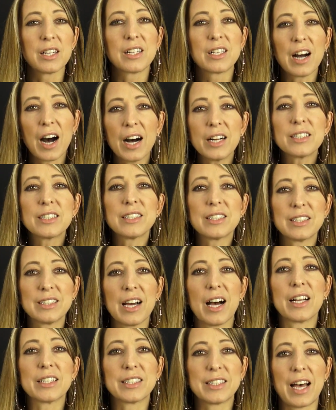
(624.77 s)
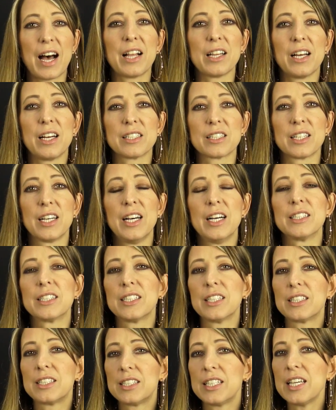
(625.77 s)
God does not tell us
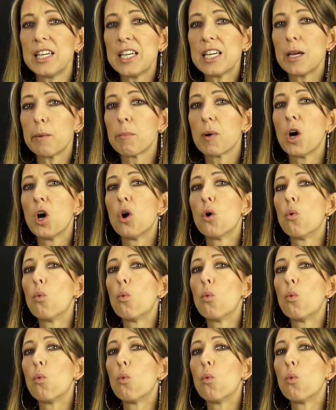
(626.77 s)
to team